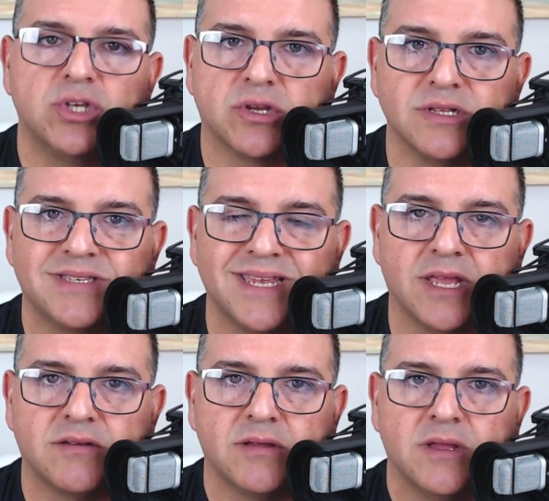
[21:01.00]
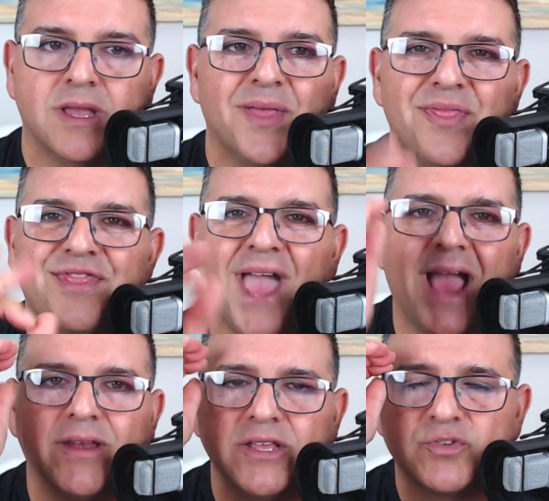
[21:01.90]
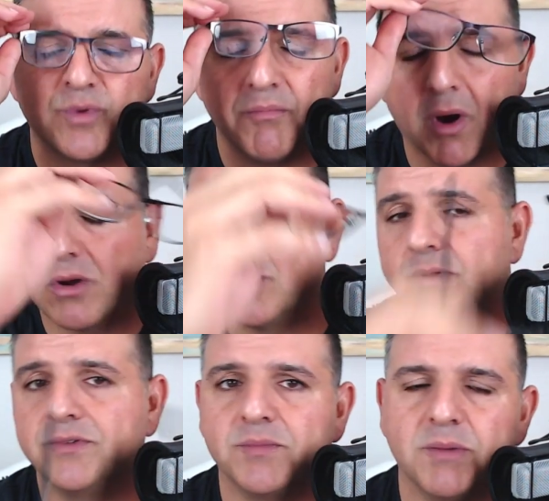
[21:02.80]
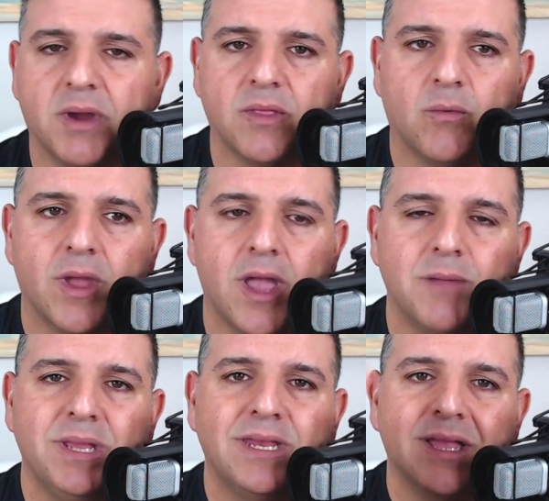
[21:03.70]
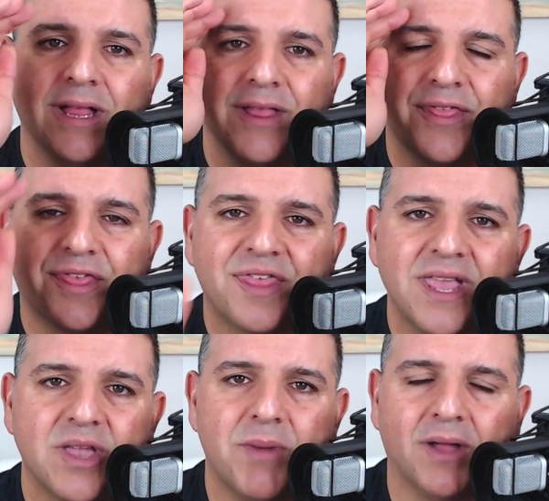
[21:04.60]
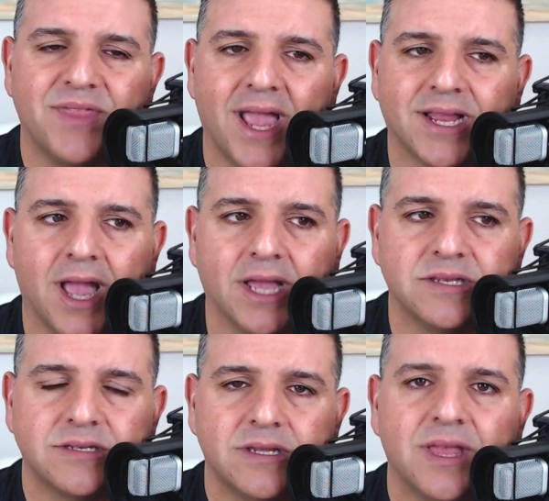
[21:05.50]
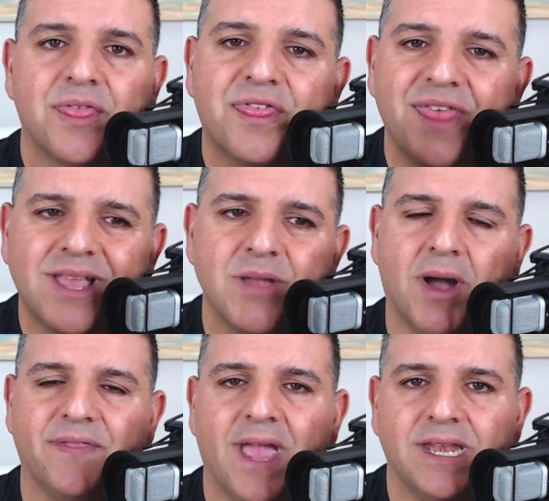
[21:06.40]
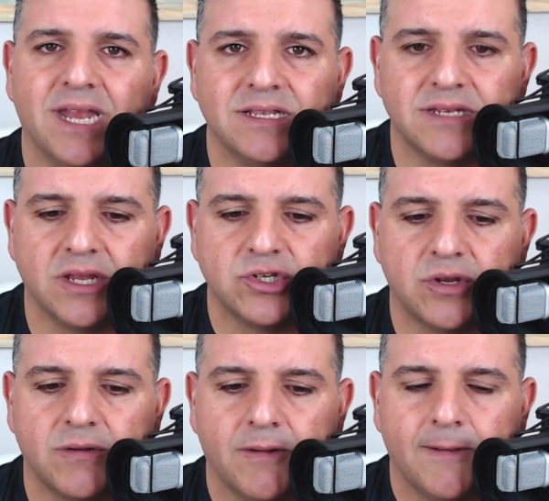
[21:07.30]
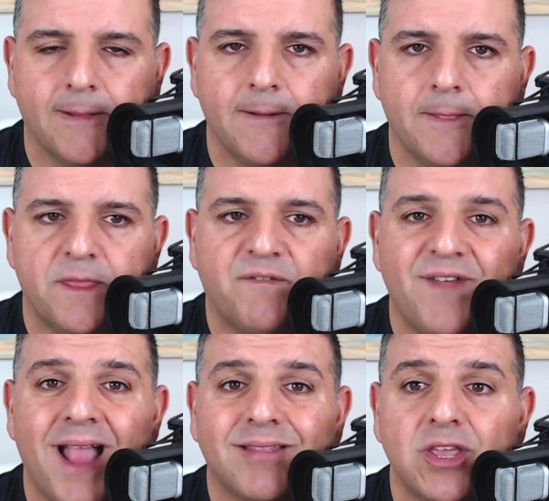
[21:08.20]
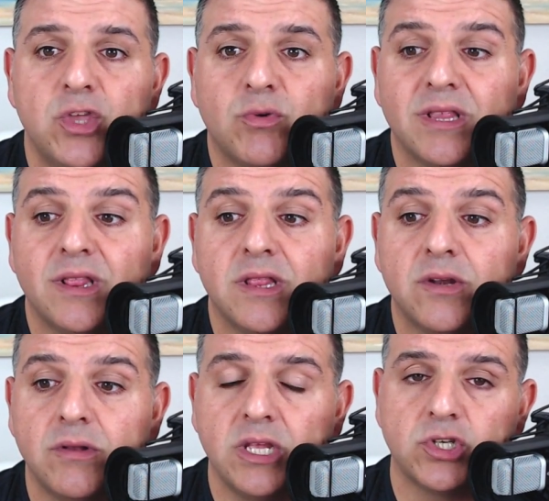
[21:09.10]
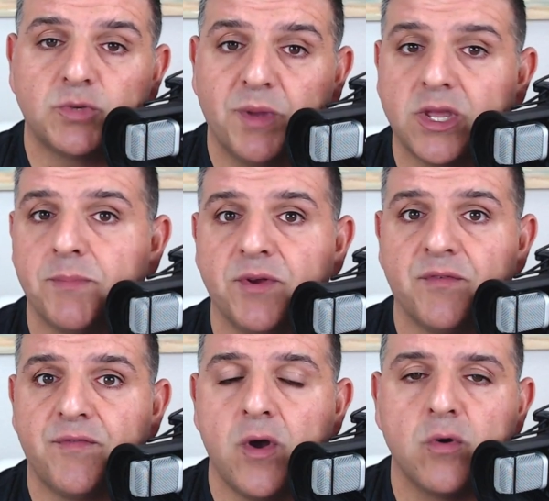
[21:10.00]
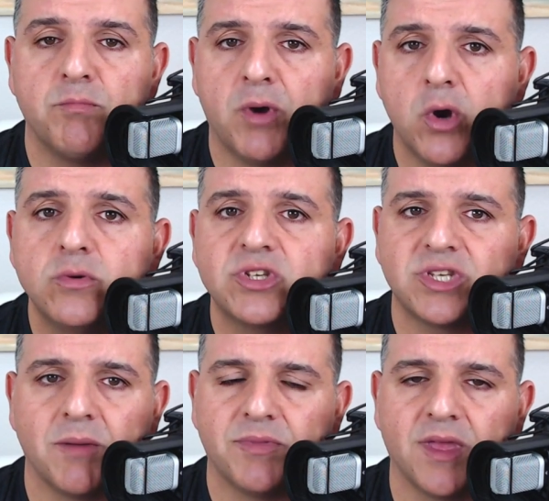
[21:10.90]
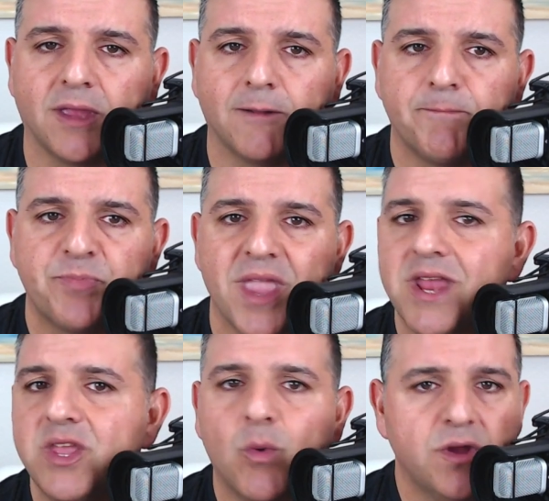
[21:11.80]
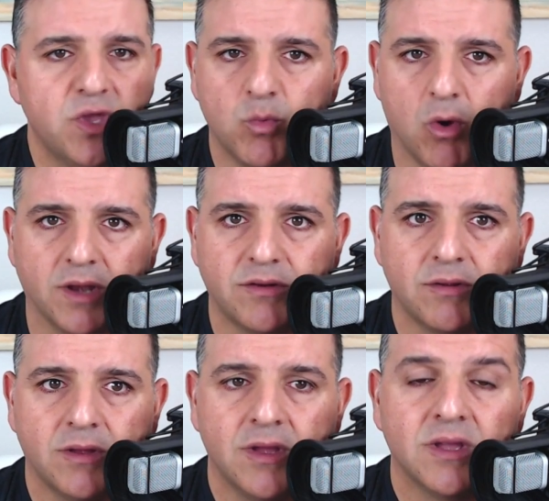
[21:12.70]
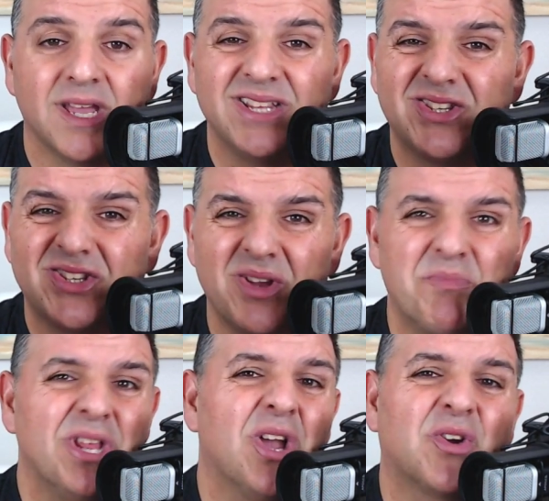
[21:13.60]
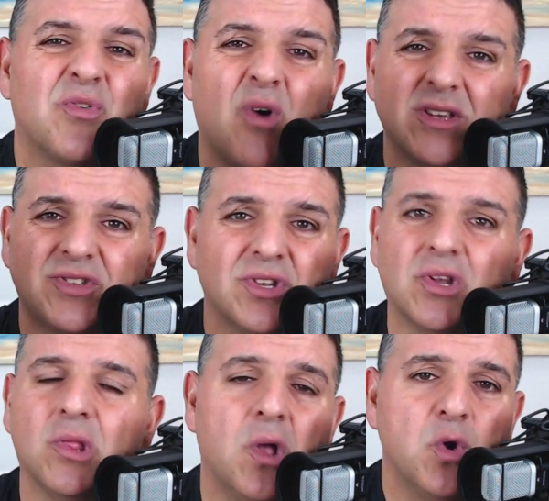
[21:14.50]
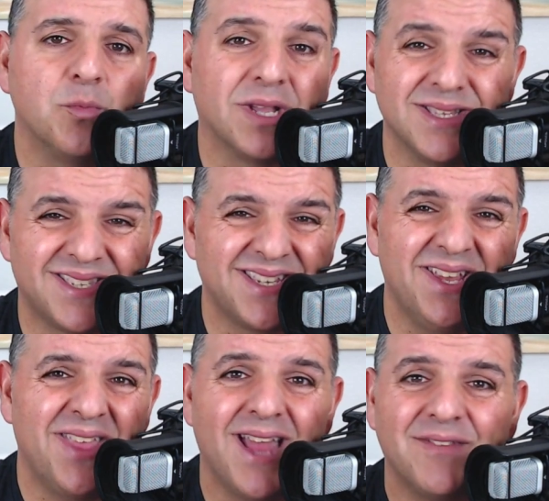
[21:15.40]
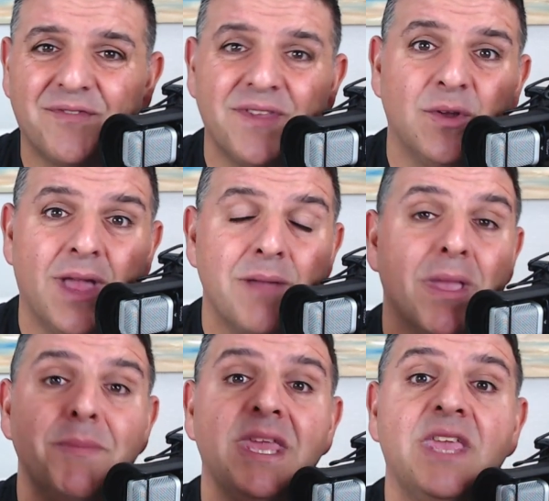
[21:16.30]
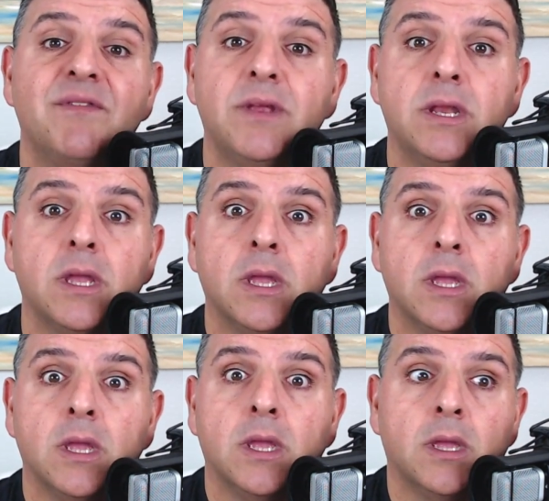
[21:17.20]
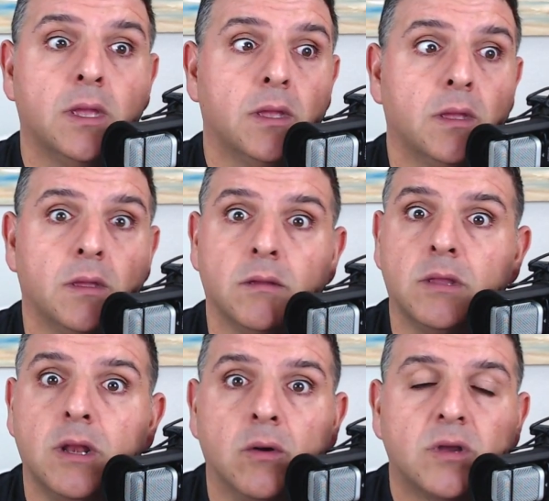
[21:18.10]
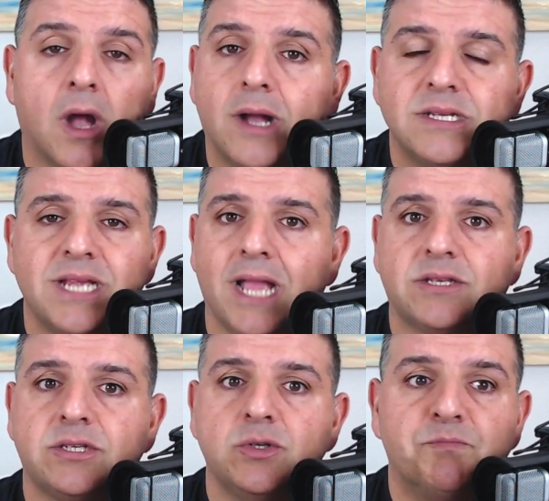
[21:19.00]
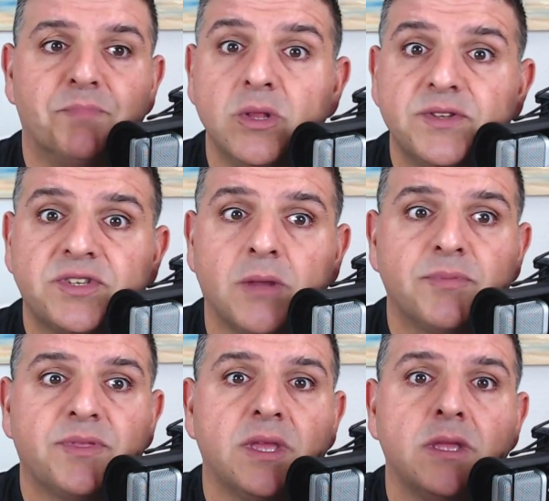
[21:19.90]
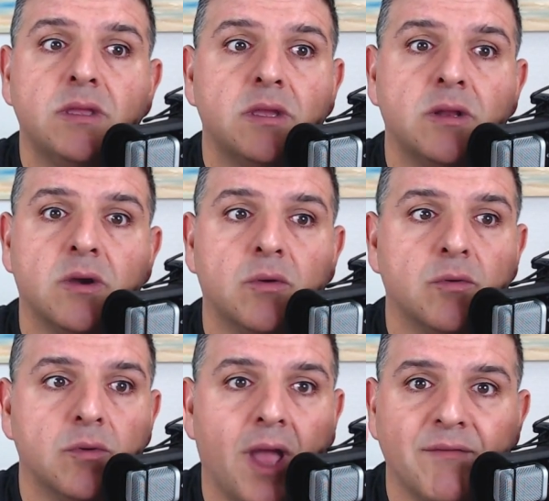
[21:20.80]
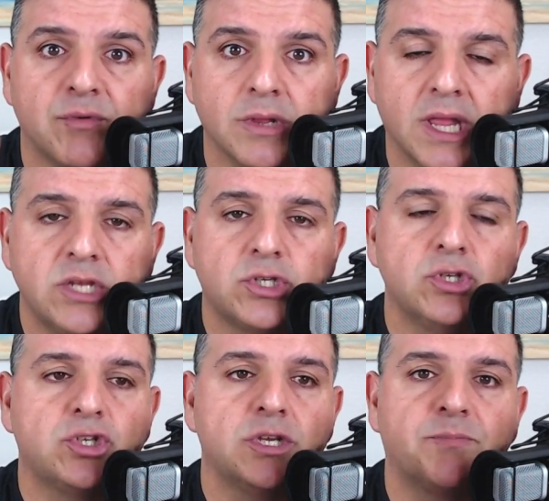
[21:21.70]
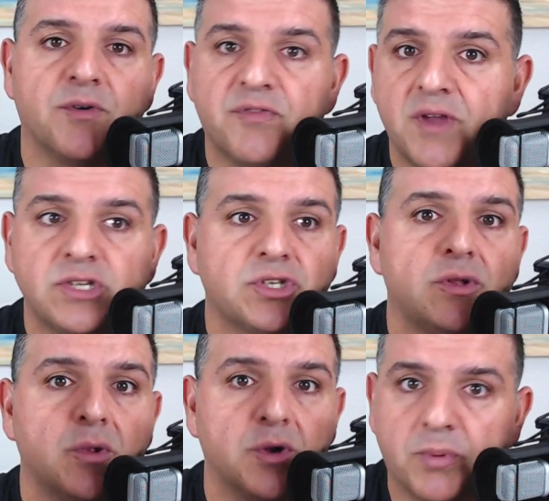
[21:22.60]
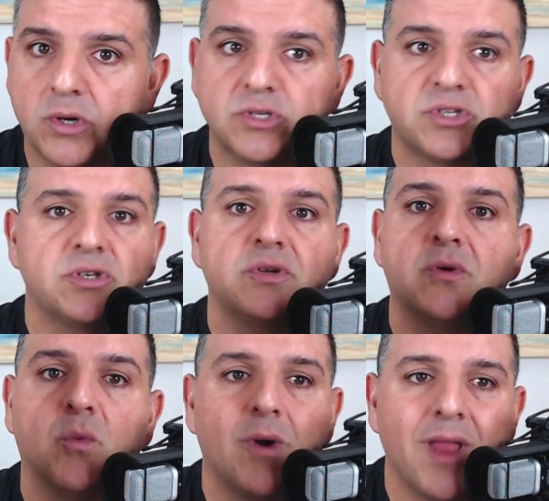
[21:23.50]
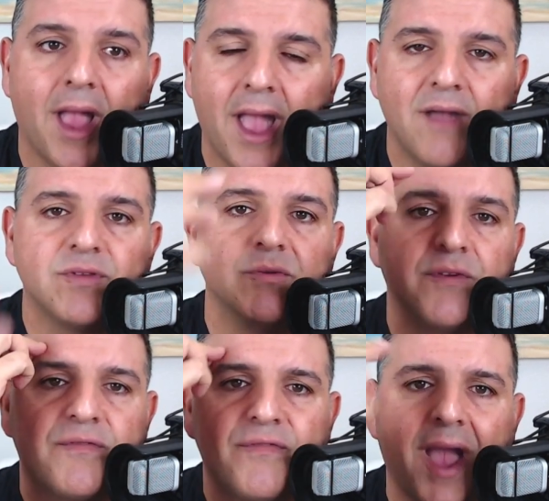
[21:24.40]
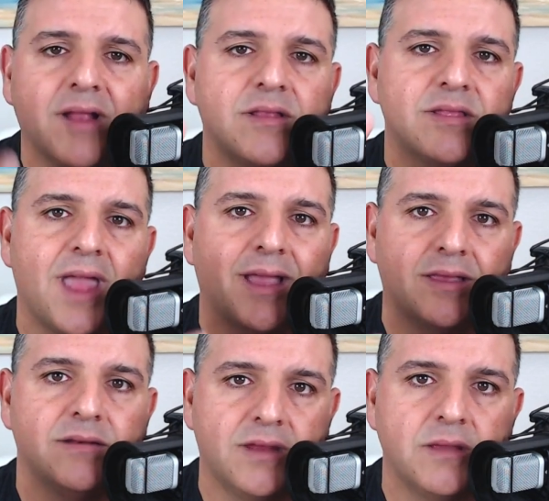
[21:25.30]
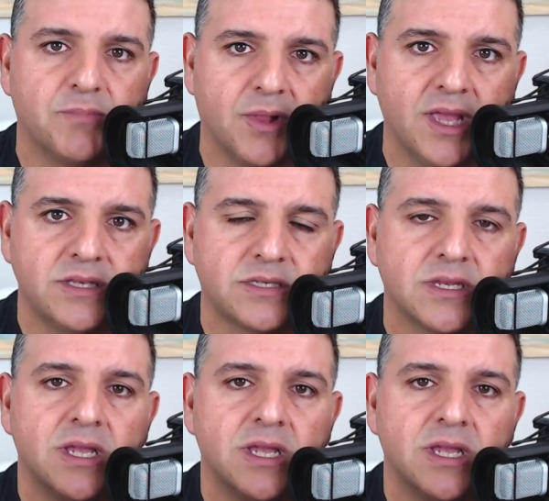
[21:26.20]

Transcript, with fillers: could see it. That is remarkable to me by the way. I mean, think about that guys. Think about that as nation. The fact that you could literally just pick up your phone, post something anywhere you want, and somebody across the globe can see that, feel that, maybe even you know, contact you, build something, you know, have a relationship, professional or personal or what have you. The fact that that can take place